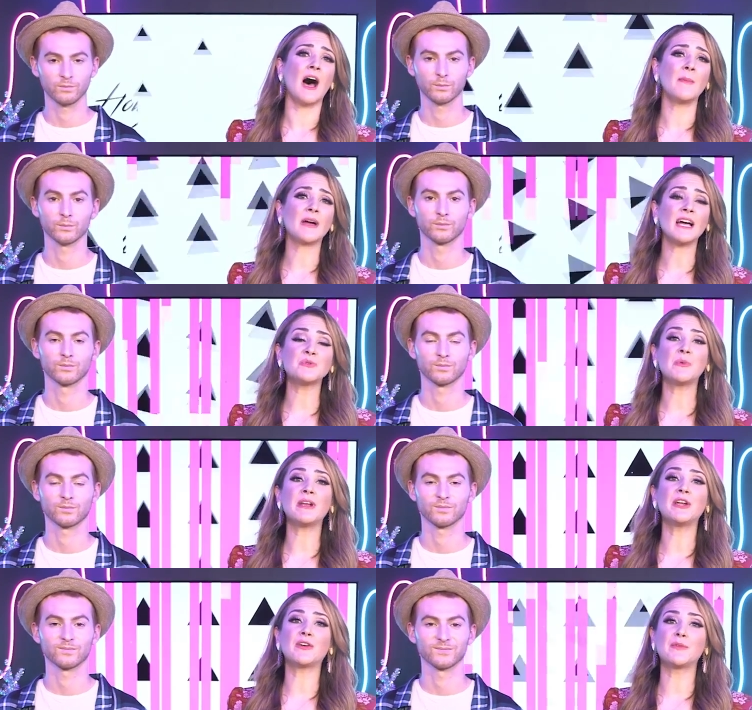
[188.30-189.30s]
Speaker 1: But guys, we
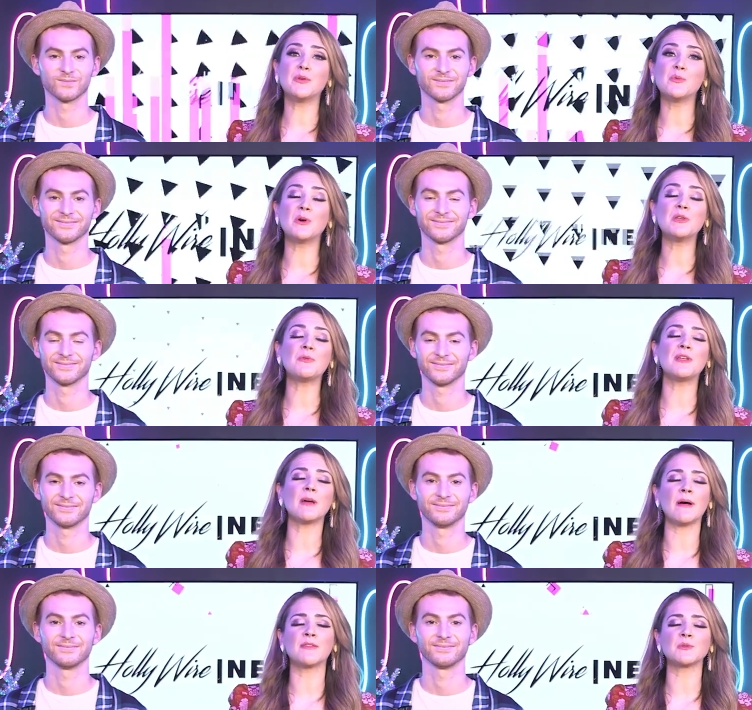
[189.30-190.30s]
want to hear from you. What do you
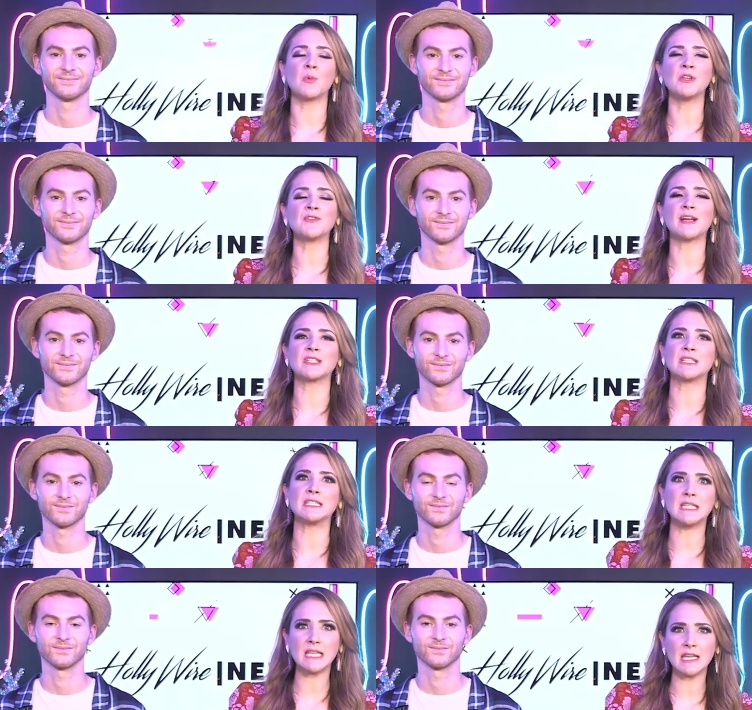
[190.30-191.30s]
think about this One Direction
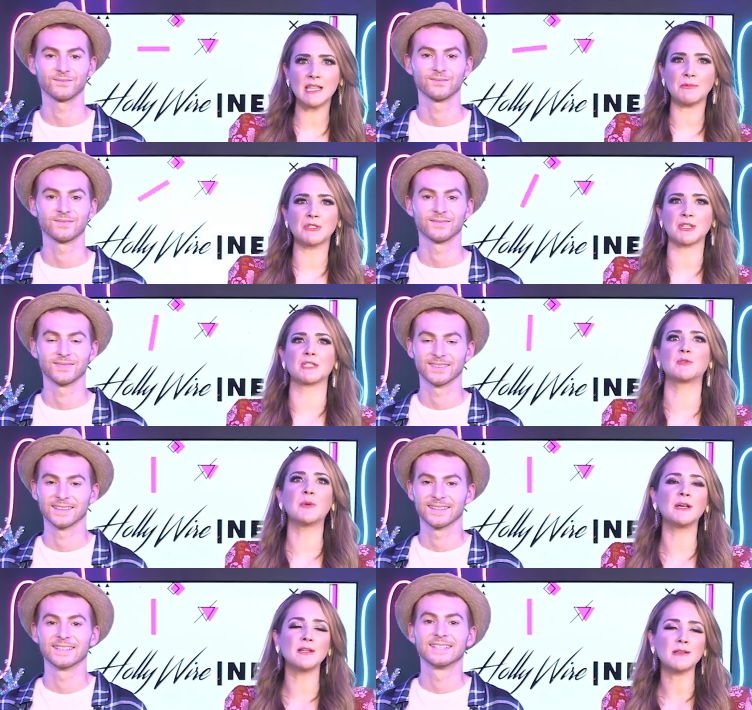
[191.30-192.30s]
tea that was just
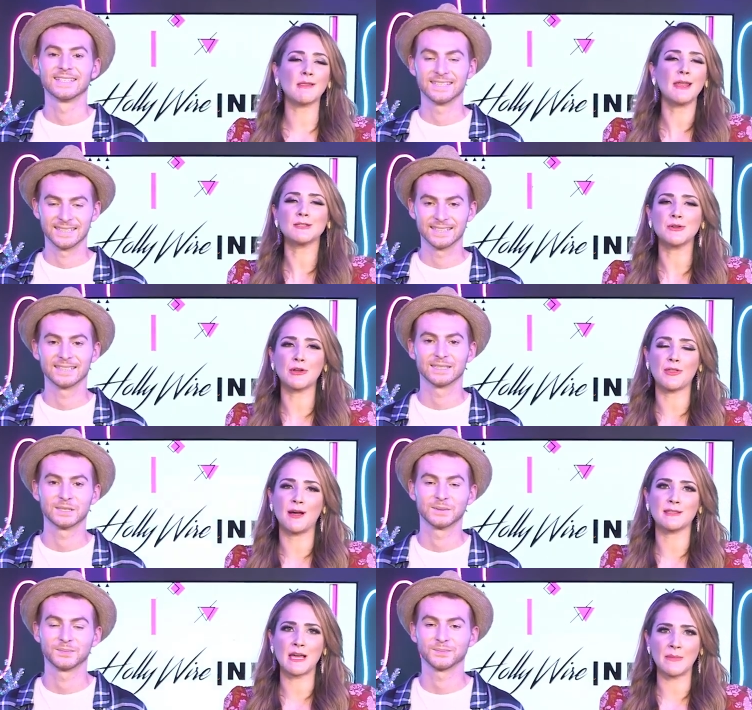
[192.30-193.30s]
spilled? Let us know your
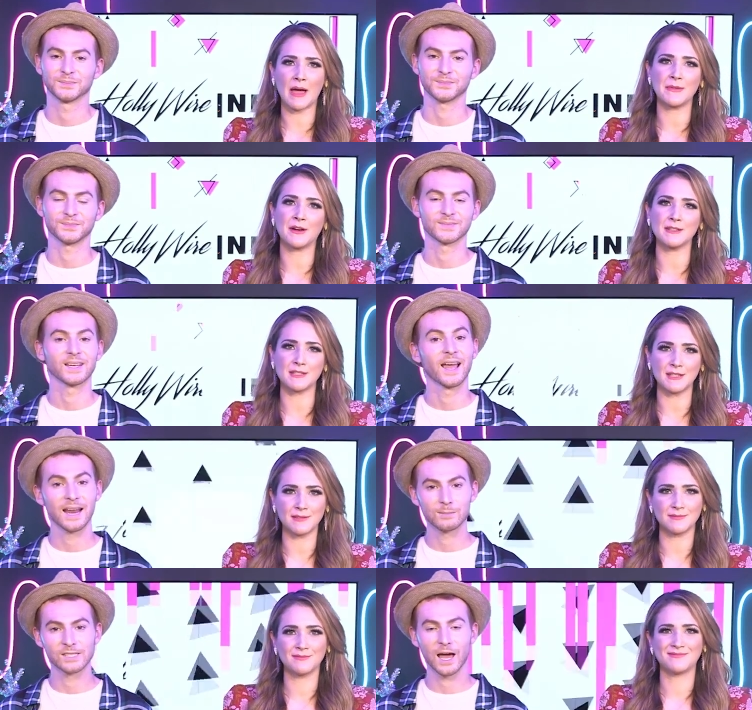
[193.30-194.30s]
thoughts. I'm Gabby Conte.
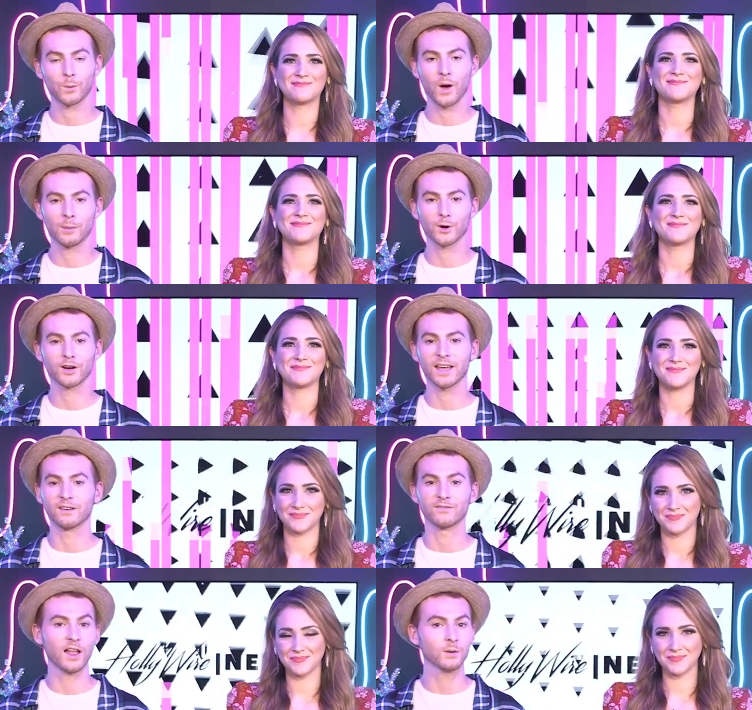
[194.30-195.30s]
Speaker 2: And I'm Zach Weinberg,
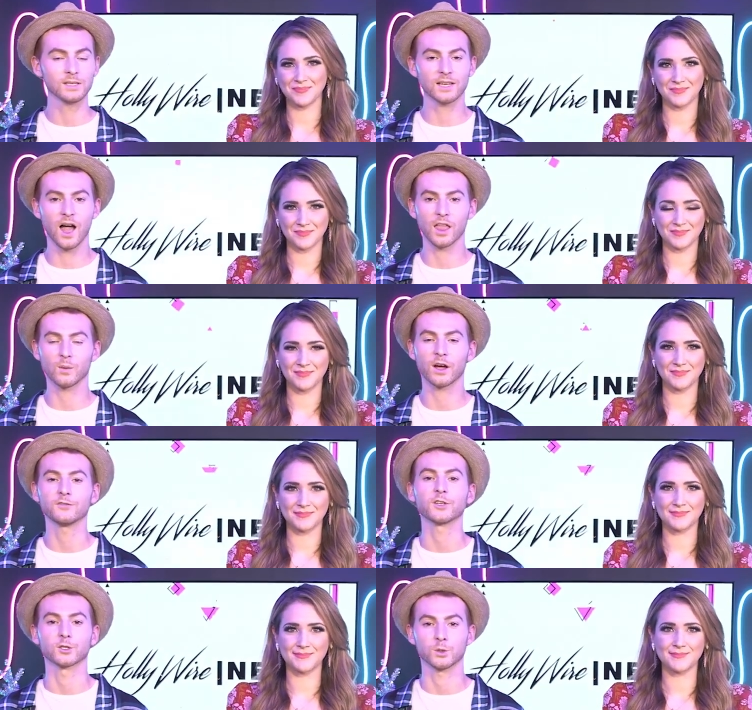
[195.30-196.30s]
and follow us at
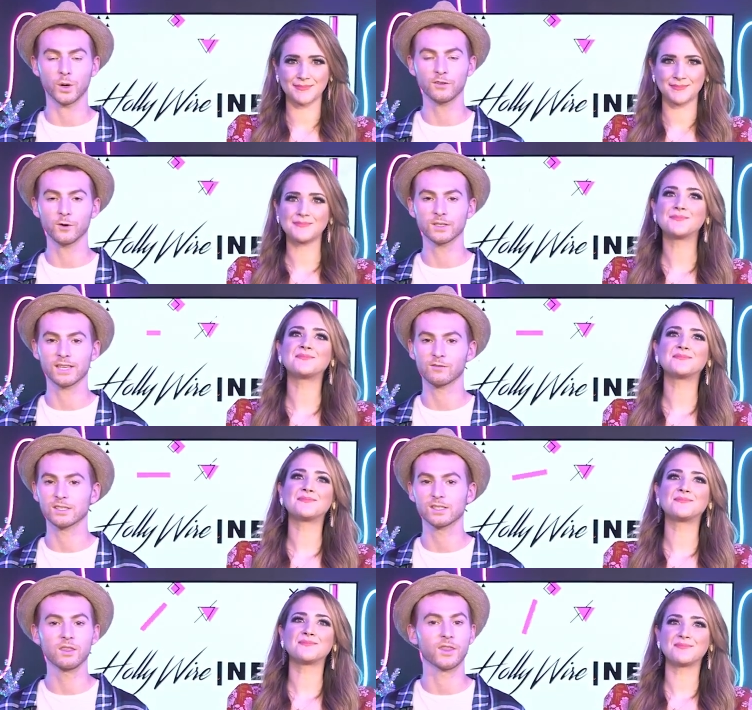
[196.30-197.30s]
Hollywire for your
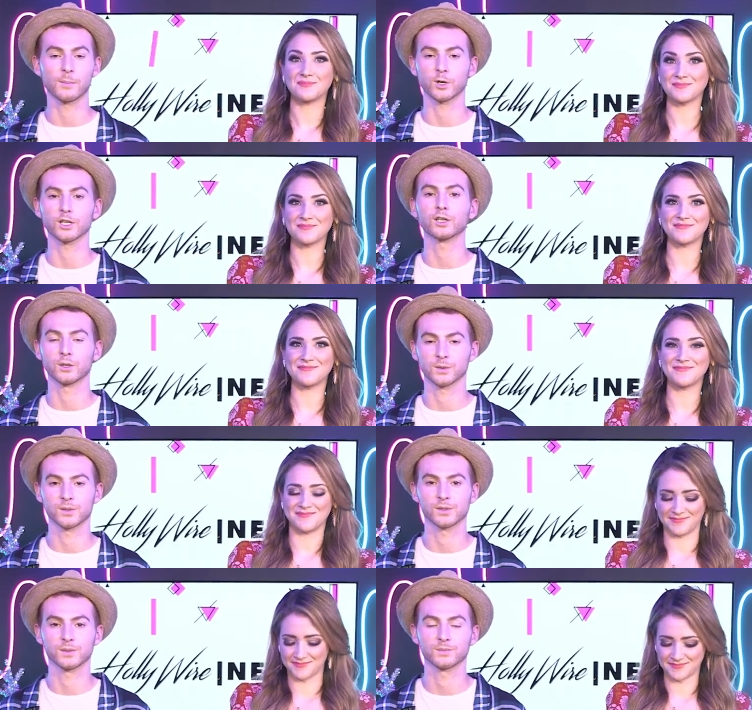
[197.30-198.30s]
24/7 celebrity
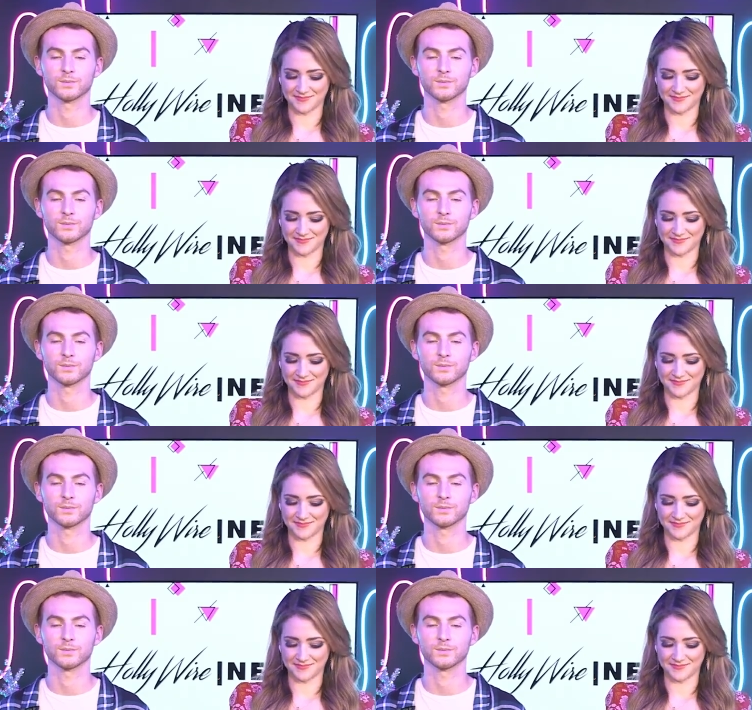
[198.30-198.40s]
news.